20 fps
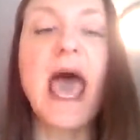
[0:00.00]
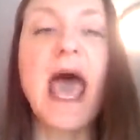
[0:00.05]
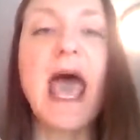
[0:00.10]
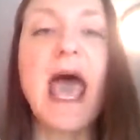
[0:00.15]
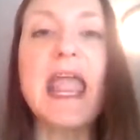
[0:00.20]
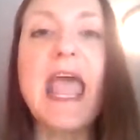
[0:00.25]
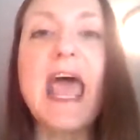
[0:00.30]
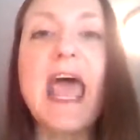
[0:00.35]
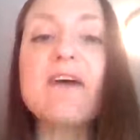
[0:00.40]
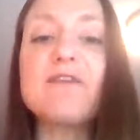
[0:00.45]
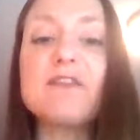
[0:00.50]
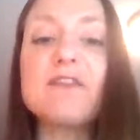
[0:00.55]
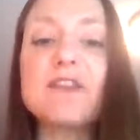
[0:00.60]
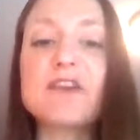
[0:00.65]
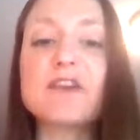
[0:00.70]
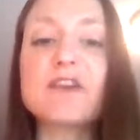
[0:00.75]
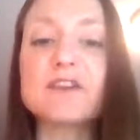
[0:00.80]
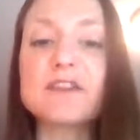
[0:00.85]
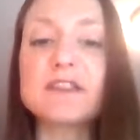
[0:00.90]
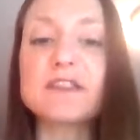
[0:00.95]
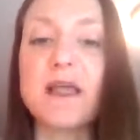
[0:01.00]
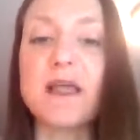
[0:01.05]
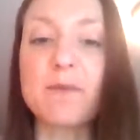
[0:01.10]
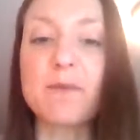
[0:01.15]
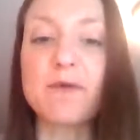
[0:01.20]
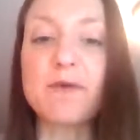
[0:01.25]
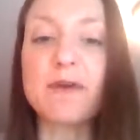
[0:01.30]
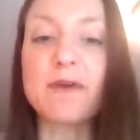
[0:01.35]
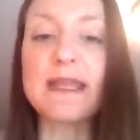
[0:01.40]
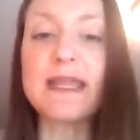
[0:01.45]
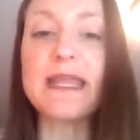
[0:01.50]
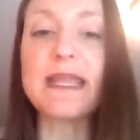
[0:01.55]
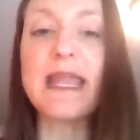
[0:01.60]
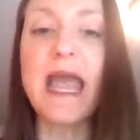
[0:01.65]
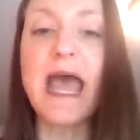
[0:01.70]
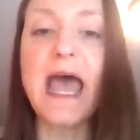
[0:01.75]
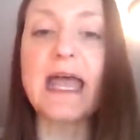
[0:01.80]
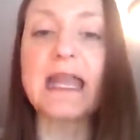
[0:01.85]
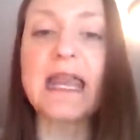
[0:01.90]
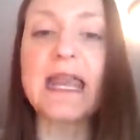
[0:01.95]
I have a little
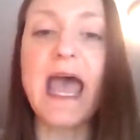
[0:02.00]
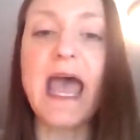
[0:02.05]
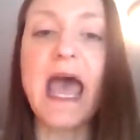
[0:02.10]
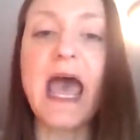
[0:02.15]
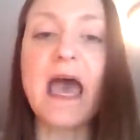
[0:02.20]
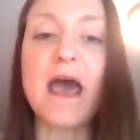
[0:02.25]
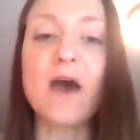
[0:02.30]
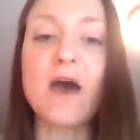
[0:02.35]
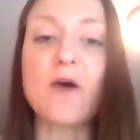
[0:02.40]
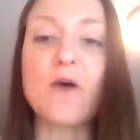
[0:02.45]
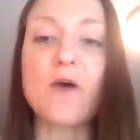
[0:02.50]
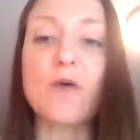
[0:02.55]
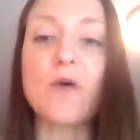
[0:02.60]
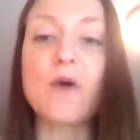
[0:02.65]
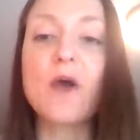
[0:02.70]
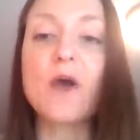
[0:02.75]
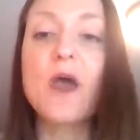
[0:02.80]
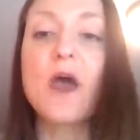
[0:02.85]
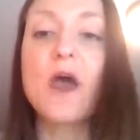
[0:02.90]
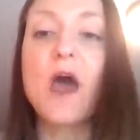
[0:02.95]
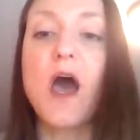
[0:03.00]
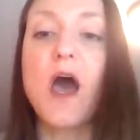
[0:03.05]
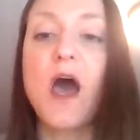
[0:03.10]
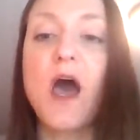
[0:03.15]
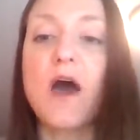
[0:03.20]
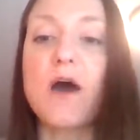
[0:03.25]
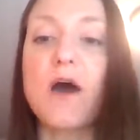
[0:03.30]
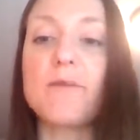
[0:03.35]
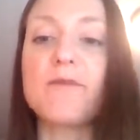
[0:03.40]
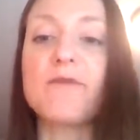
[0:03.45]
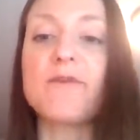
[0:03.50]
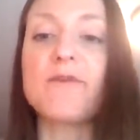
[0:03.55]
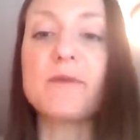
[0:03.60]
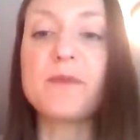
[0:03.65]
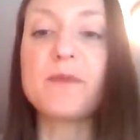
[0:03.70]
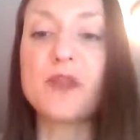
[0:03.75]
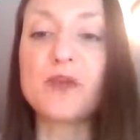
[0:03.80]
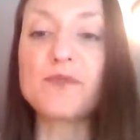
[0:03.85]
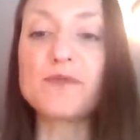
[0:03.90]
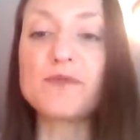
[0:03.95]
summary on how, from
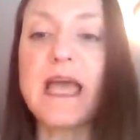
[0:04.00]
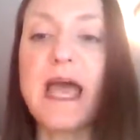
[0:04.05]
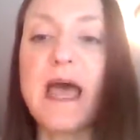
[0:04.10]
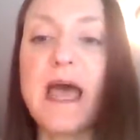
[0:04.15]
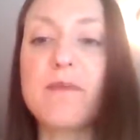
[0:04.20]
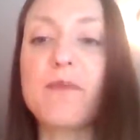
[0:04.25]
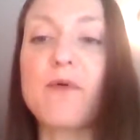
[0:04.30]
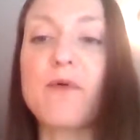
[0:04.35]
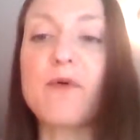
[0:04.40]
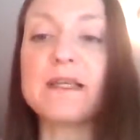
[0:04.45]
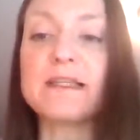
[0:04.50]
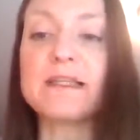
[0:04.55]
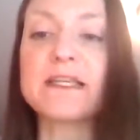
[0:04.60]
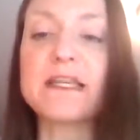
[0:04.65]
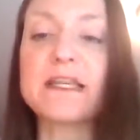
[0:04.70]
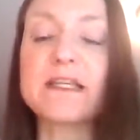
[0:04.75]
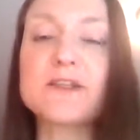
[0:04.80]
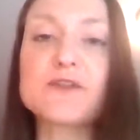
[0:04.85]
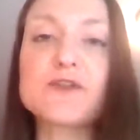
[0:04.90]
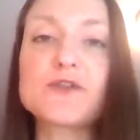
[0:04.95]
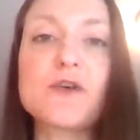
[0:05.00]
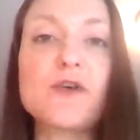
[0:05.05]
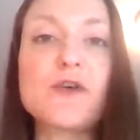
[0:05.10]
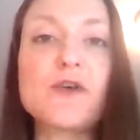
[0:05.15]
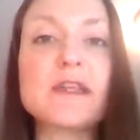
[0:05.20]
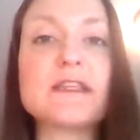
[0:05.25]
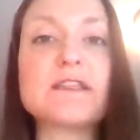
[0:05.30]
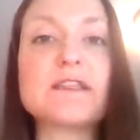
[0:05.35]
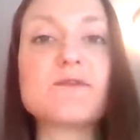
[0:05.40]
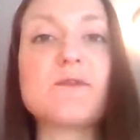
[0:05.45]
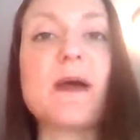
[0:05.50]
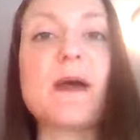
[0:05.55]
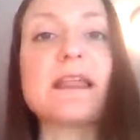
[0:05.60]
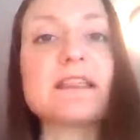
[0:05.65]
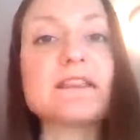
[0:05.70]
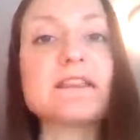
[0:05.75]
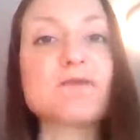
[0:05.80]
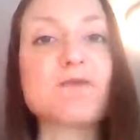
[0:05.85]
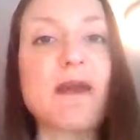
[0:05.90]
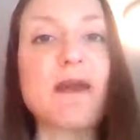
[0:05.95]
the Utah Poison Control, as
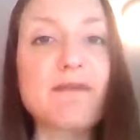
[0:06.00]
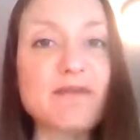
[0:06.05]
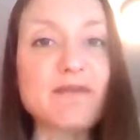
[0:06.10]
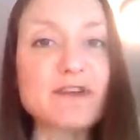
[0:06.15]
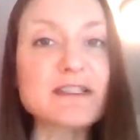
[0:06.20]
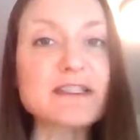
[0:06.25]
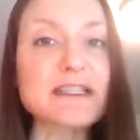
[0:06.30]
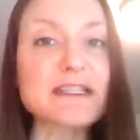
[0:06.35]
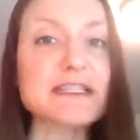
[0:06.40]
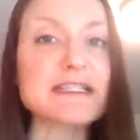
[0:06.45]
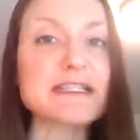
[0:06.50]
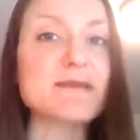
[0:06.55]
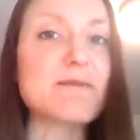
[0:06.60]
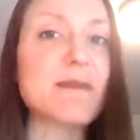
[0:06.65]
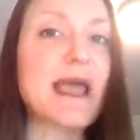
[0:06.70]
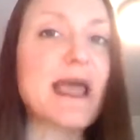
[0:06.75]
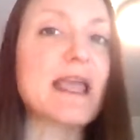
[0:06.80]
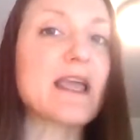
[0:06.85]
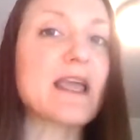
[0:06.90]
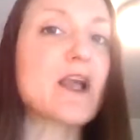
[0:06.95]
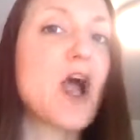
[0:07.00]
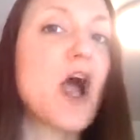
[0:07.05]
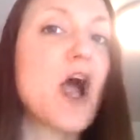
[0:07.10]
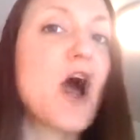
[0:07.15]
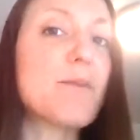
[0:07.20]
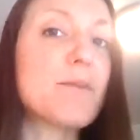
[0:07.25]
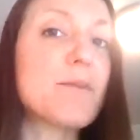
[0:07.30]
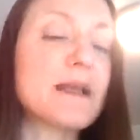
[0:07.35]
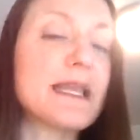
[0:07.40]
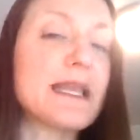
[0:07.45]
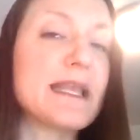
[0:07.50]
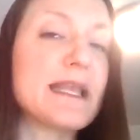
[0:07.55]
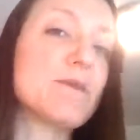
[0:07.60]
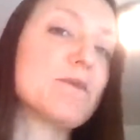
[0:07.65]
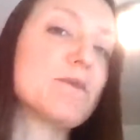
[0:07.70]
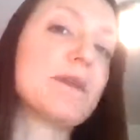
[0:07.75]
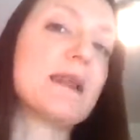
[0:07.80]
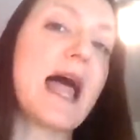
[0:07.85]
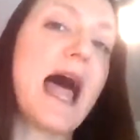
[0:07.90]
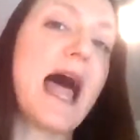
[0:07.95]
well as references in my
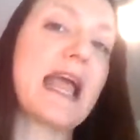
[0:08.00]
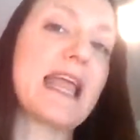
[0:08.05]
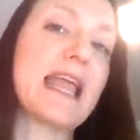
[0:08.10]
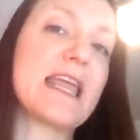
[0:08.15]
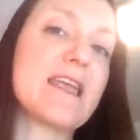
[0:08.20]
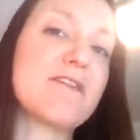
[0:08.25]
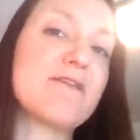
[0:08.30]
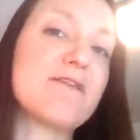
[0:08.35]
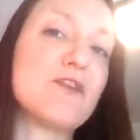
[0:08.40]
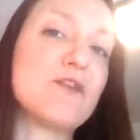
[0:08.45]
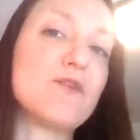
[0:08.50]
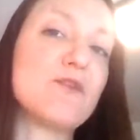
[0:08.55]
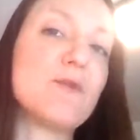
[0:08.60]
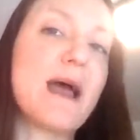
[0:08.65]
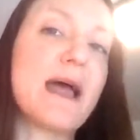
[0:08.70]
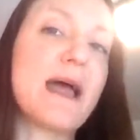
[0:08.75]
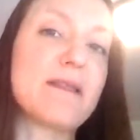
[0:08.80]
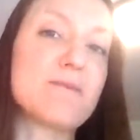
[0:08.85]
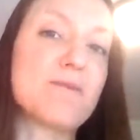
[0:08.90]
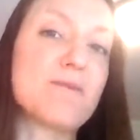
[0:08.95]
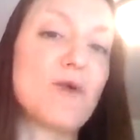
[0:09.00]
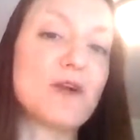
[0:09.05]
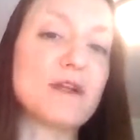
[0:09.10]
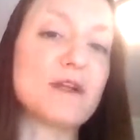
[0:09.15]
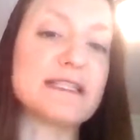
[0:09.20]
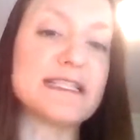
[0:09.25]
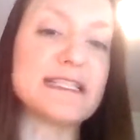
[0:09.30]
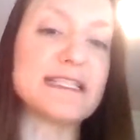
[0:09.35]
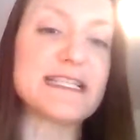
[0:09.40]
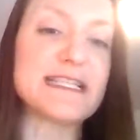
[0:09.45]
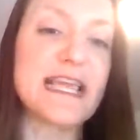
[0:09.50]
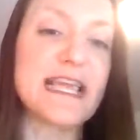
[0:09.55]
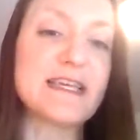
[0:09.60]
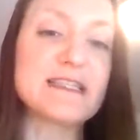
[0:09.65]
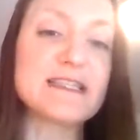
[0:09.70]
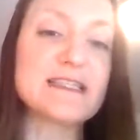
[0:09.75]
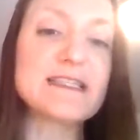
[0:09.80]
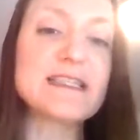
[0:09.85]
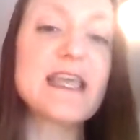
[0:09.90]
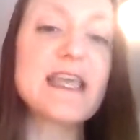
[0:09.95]
accompanying blog if you want more
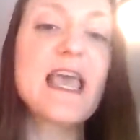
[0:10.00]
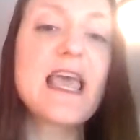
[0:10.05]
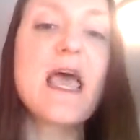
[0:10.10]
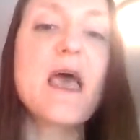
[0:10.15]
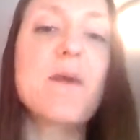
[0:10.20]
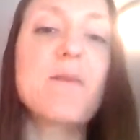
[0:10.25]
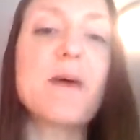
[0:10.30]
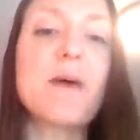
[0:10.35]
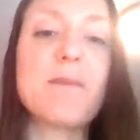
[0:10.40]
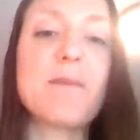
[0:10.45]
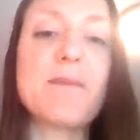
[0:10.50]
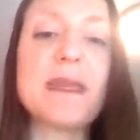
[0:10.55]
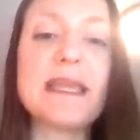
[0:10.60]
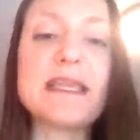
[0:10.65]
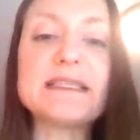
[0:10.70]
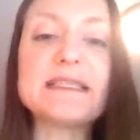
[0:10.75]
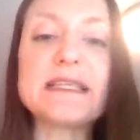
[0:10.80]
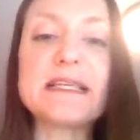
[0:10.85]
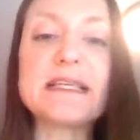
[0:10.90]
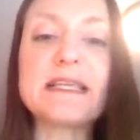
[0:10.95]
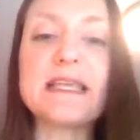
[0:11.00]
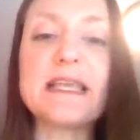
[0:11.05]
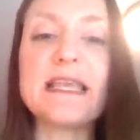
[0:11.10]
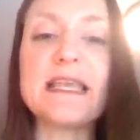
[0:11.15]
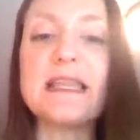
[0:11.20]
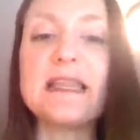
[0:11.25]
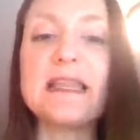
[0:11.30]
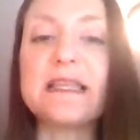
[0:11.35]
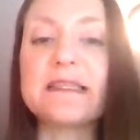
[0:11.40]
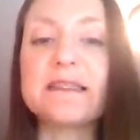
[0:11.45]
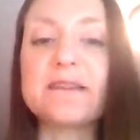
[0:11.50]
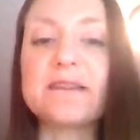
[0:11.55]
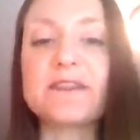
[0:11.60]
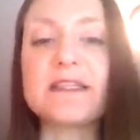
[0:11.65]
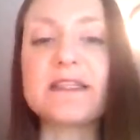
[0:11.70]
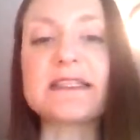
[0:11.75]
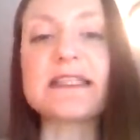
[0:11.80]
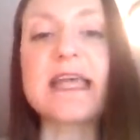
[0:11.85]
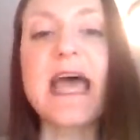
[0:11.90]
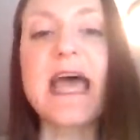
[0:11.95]
details, but basically there's
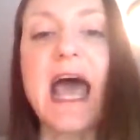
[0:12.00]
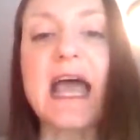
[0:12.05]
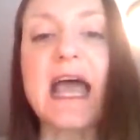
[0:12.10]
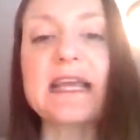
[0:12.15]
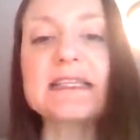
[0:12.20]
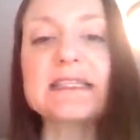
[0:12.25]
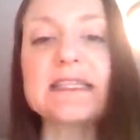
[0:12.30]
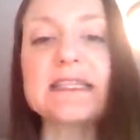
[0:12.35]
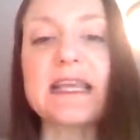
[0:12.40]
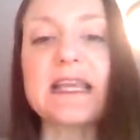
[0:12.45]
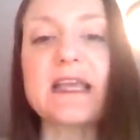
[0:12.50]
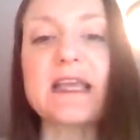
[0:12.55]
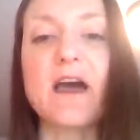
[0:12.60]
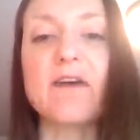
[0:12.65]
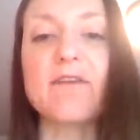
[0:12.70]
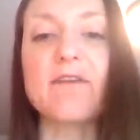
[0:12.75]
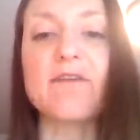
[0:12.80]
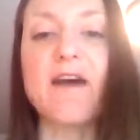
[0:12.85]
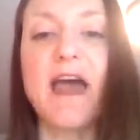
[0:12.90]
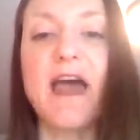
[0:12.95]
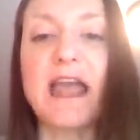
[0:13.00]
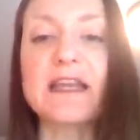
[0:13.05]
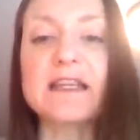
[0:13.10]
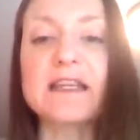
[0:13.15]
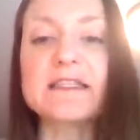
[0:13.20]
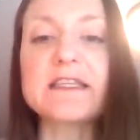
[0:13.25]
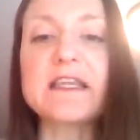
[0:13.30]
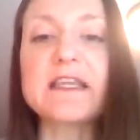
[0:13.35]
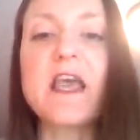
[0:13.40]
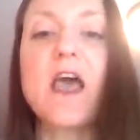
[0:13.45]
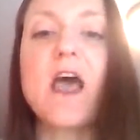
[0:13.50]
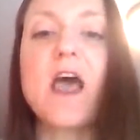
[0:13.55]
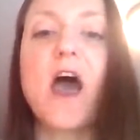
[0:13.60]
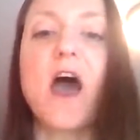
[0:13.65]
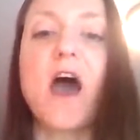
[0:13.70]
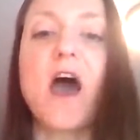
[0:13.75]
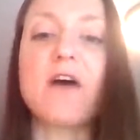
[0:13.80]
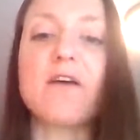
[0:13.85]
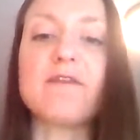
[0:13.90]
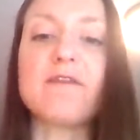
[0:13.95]
a toxic effect
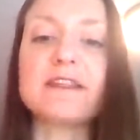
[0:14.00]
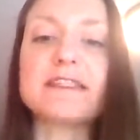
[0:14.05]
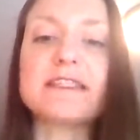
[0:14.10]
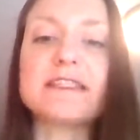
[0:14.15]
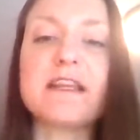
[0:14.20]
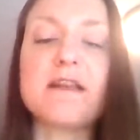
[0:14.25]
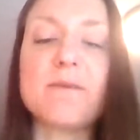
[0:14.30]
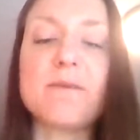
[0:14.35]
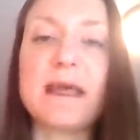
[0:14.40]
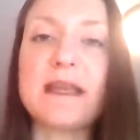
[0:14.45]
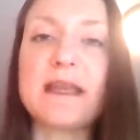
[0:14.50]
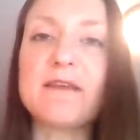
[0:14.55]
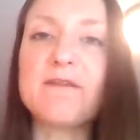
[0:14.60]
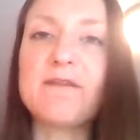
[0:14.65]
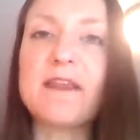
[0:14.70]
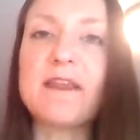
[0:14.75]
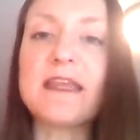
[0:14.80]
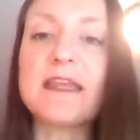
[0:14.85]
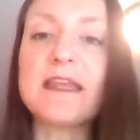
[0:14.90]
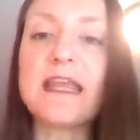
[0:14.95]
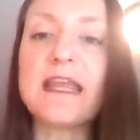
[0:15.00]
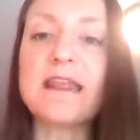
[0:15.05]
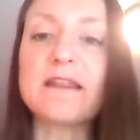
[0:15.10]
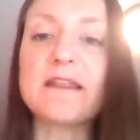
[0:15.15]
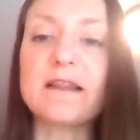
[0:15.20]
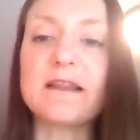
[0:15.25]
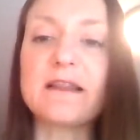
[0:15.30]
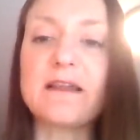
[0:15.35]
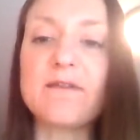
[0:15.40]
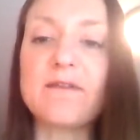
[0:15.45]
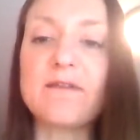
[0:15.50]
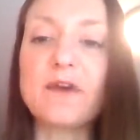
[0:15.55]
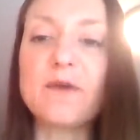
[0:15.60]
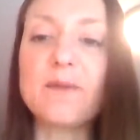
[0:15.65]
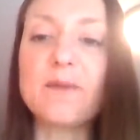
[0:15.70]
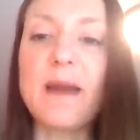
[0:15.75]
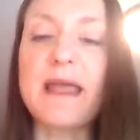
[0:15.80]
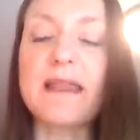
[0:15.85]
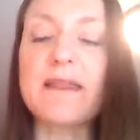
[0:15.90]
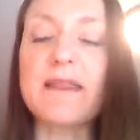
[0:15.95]
of acetaminophen in the liver
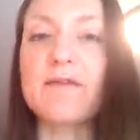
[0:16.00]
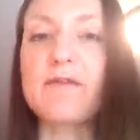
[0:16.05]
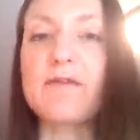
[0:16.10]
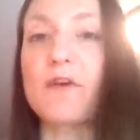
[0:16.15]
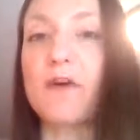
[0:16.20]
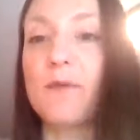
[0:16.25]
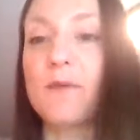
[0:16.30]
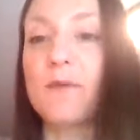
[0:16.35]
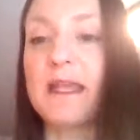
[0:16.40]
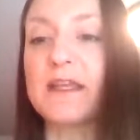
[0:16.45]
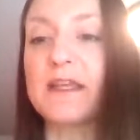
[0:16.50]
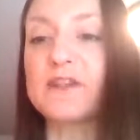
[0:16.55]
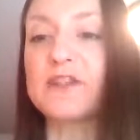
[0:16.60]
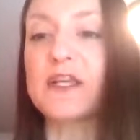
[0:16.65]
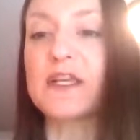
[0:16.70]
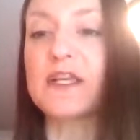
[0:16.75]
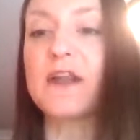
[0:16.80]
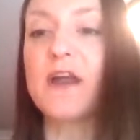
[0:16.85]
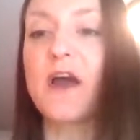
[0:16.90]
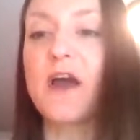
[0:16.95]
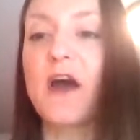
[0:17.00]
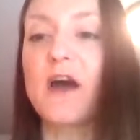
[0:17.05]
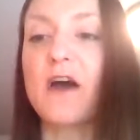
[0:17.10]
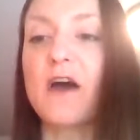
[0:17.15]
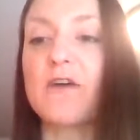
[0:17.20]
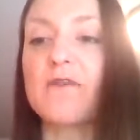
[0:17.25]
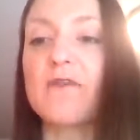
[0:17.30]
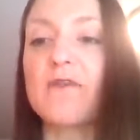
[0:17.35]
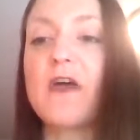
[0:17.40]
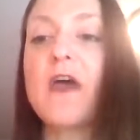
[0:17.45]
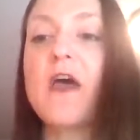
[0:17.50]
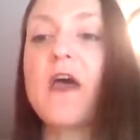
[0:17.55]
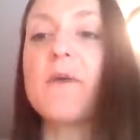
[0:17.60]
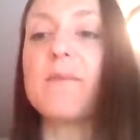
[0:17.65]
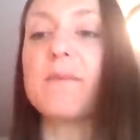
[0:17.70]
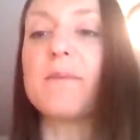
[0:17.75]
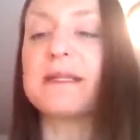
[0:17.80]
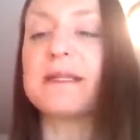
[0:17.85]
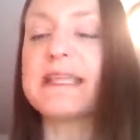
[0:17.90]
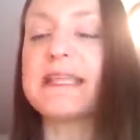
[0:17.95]
by the formation of
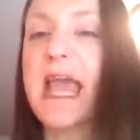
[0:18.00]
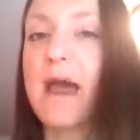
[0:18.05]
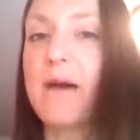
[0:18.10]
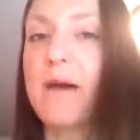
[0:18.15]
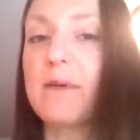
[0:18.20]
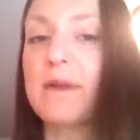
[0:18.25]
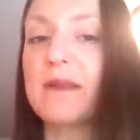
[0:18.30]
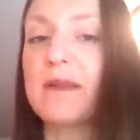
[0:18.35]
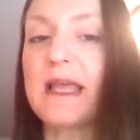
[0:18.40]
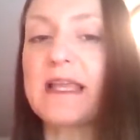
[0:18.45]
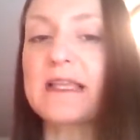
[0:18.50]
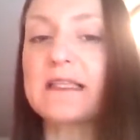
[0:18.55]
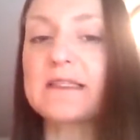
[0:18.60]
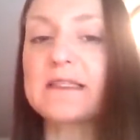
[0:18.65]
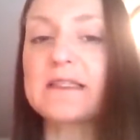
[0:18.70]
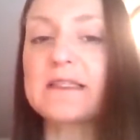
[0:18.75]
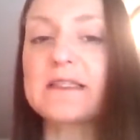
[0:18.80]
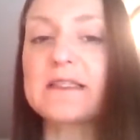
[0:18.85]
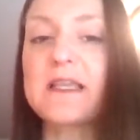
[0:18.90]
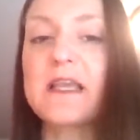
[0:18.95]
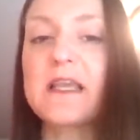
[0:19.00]
metabolites,